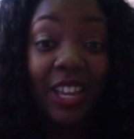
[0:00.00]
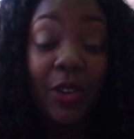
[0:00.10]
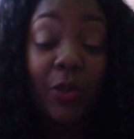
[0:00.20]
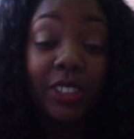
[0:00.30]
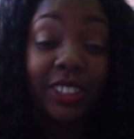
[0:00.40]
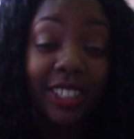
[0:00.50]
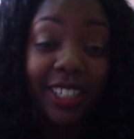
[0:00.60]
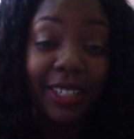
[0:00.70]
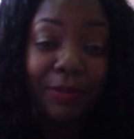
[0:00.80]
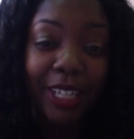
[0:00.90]
Once
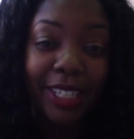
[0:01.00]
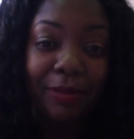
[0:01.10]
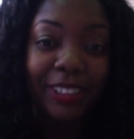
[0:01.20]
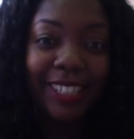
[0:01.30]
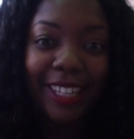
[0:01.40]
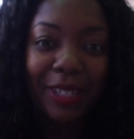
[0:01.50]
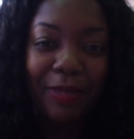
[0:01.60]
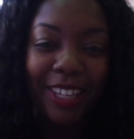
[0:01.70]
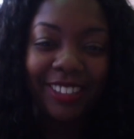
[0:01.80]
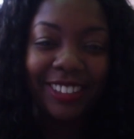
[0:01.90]
again, my name is Kelly
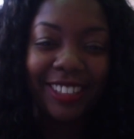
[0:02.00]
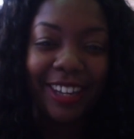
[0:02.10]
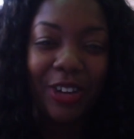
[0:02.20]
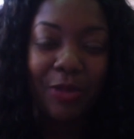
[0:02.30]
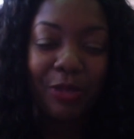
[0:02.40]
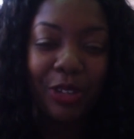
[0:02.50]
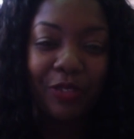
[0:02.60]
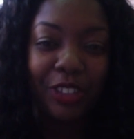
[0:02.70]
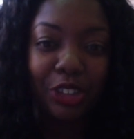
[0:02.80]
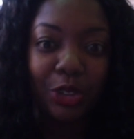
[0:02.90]
Banks, and I hope you've
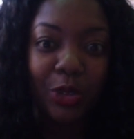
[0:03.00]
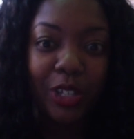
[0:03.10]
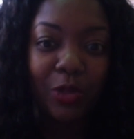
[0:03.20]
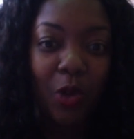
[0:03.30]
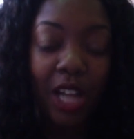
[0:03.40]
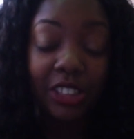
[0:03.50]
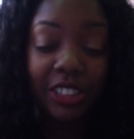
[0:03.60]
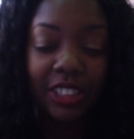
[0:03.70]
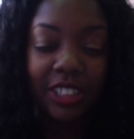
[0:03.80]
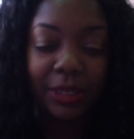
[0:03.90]
enjoyed
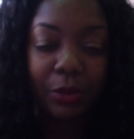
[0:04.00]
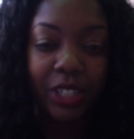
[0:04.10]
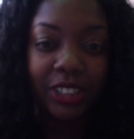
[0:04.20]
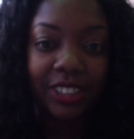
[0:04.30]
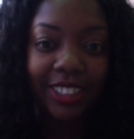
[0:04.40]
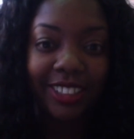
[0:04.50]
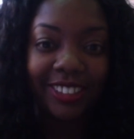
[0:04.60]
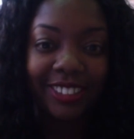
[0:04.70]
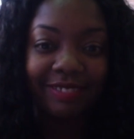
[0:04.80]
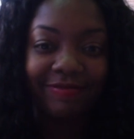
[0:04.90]
watching this
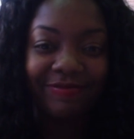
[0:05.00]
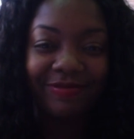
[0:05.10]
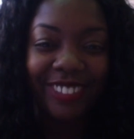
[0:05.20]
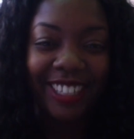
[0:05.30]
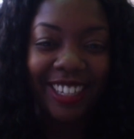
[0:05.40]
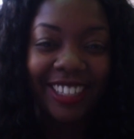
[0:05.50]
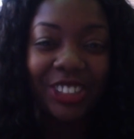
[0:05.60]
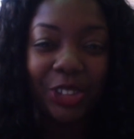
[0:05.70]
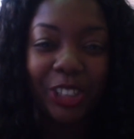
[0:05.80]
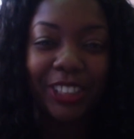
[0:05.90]
presentation.
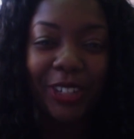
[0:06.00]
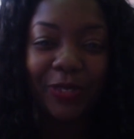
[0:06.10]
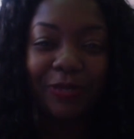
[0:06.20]
Enjoy yourself.